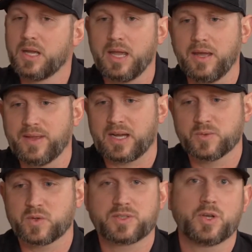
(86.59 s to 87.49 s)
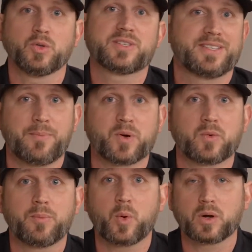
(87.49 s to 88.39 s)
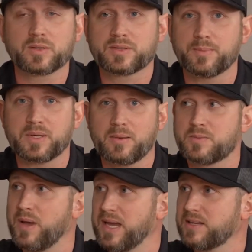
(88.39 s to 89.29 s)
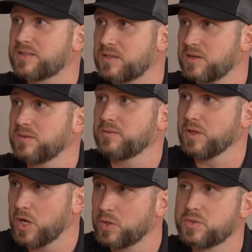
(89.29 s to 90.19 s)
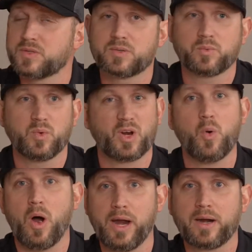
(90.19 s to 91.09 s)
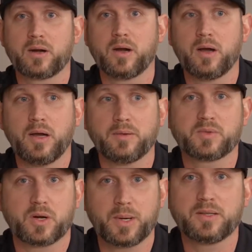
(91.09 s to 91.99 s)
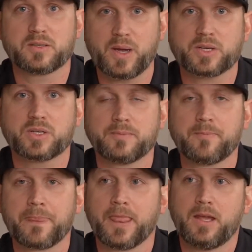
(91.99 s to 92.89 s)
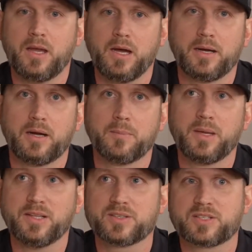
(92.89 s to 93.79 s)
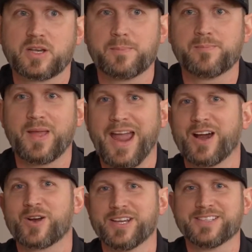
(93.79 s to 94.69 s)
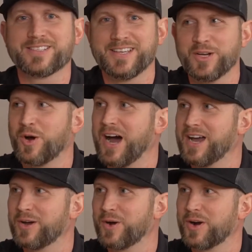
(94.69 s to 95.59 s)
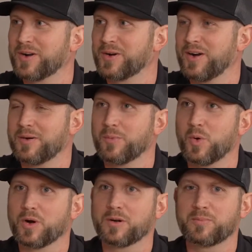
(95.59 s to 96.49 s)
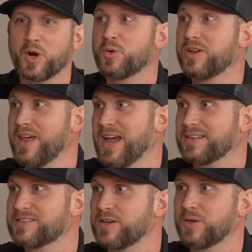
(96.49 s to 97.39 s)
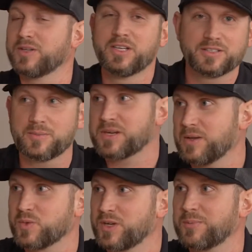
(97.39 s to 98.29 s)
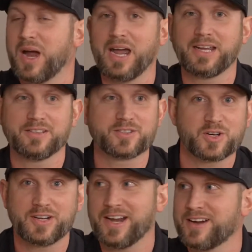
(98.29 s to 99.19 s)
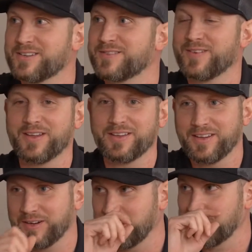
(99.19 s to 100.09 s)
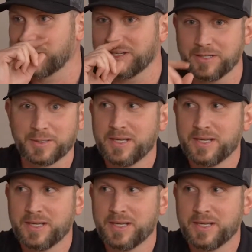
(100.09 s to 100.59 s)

And that comes with its own separate report. Sometimes banks, certain loans require a termite inspection. And some areas in Ohio are more prone to that. So sometimes when you're buying in certain areas, you're going to